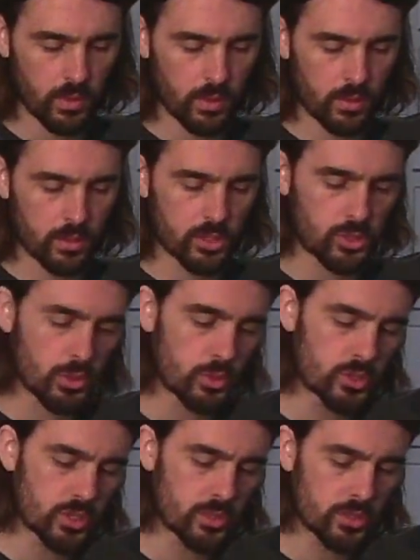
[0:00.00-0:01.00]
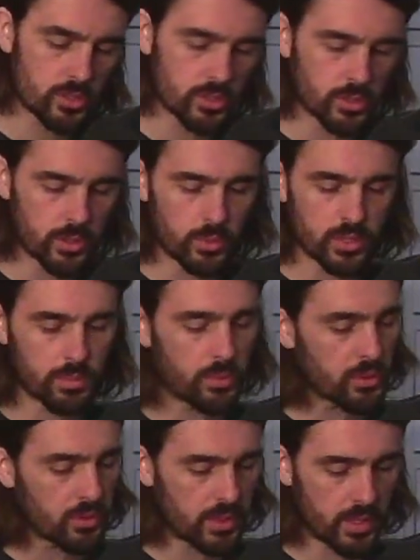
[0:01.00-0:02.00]
Seroja understood it was a
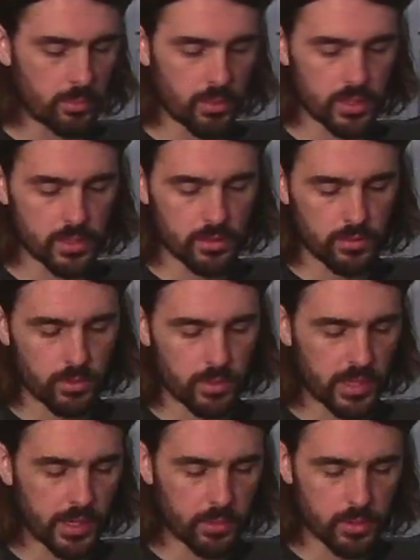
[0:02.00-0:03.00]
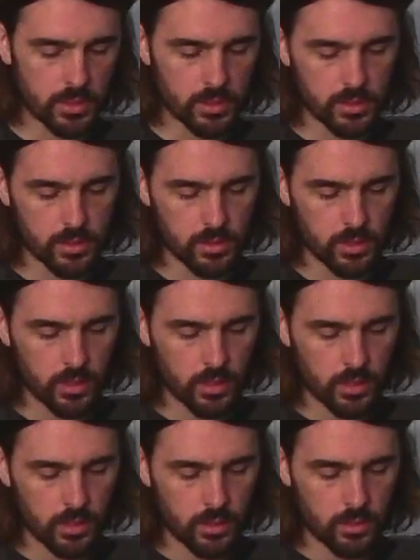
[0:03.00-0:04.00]
birthday present from the Countess.
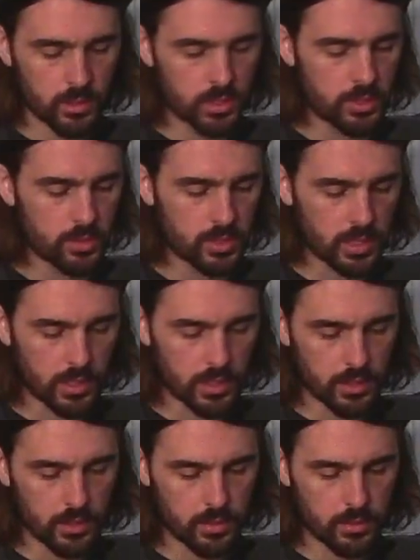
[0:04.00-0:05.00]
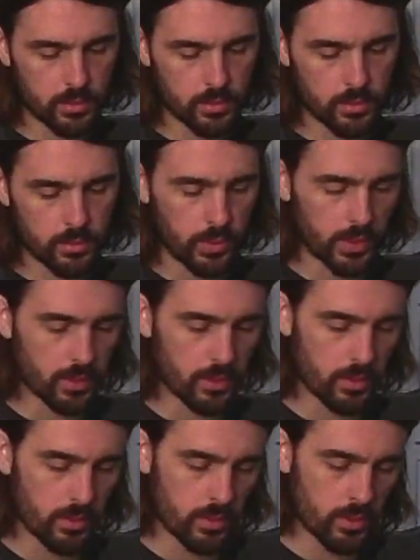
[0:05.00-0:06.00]
What did you say? Where?
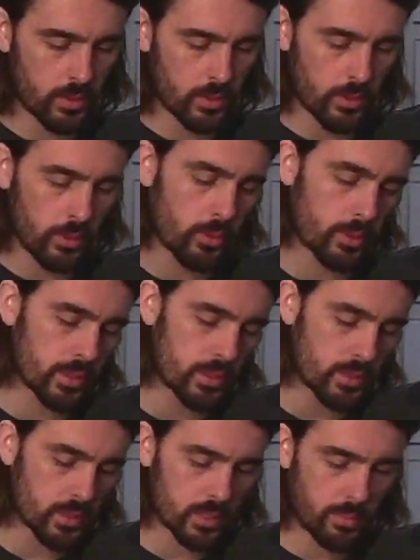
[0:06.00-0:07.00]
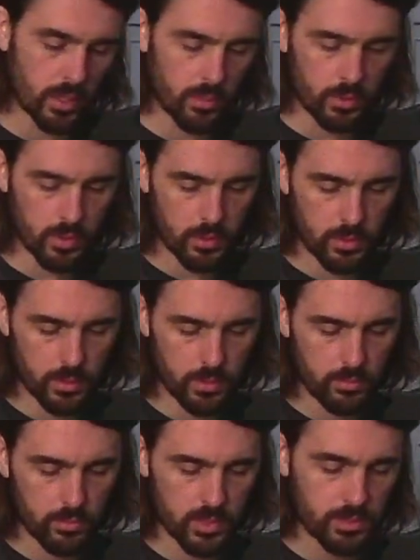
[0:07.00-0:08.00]
Cornet took it to Papa.
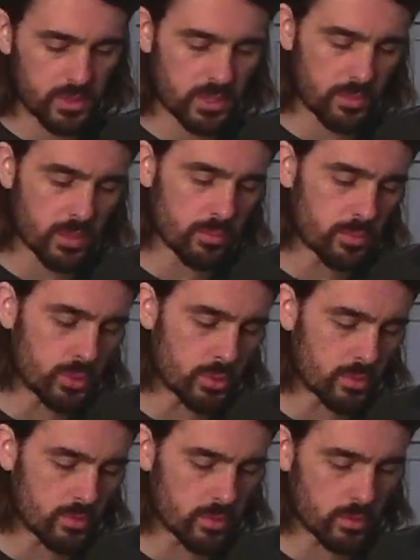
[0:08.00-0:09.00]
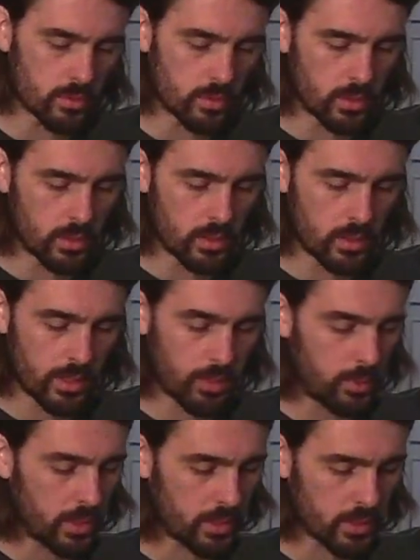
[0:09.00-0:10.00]
It must be something beautiful. How
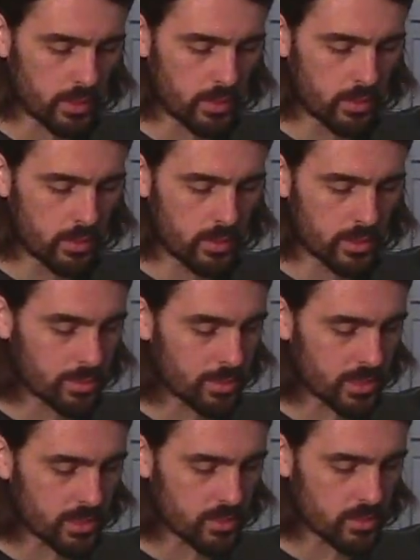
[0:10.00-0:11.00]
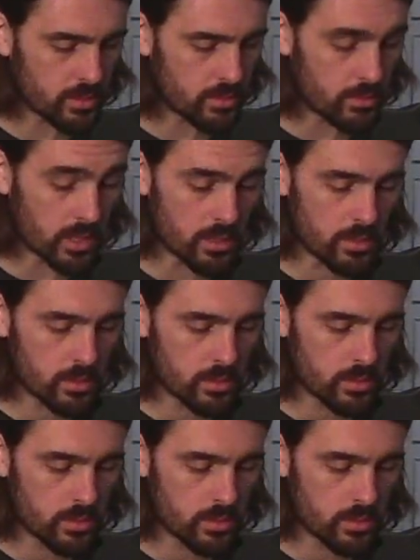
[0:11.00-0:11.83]
big? As big as this?